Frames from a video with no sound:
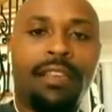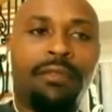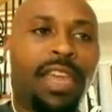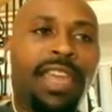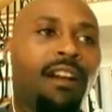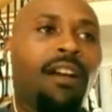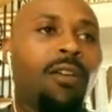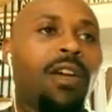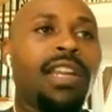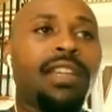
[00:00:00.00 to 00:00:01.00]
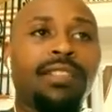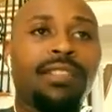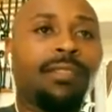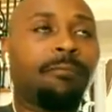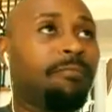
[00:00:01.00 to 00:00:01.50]
They are on
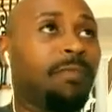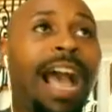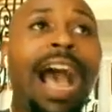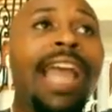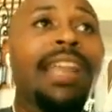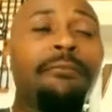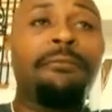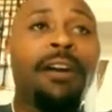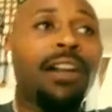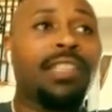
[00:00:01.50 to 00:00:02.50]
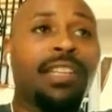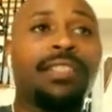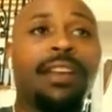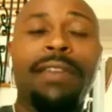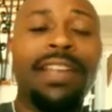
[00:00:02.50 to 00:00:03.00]
higher
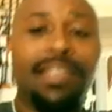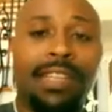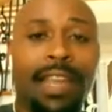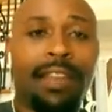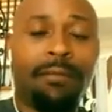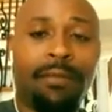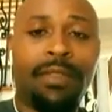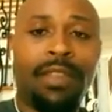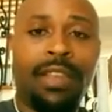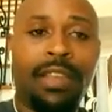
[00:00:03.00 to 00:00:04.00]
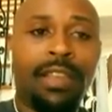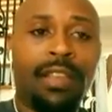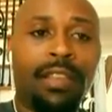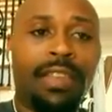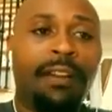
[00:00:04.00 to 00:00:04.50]
functionings of internet.
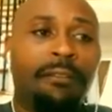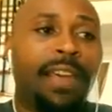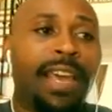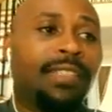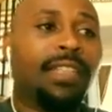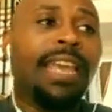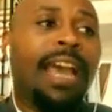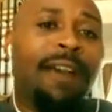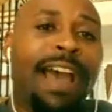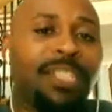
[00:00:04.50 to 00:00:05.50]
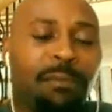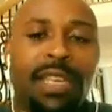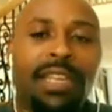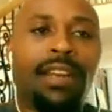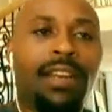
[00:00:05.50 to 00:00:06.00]
They are faster. They have
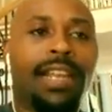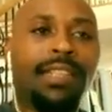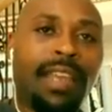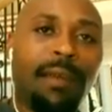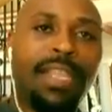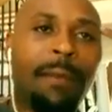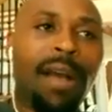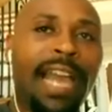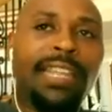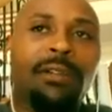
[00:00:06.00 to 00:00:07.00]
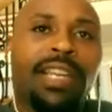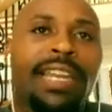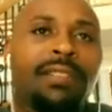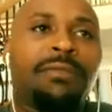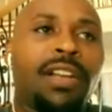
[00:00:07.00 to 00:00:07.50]
high-speed internet. Their pineal
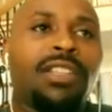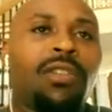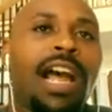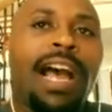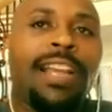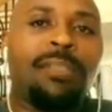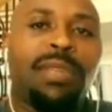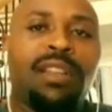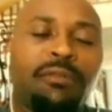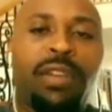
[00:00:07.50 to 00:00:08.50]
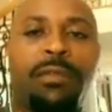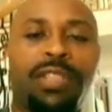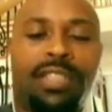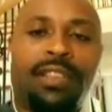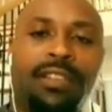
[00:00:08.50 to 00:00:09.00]
gland is functioning on a higher speed of
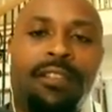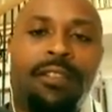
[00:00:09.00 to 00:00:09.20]
frequency.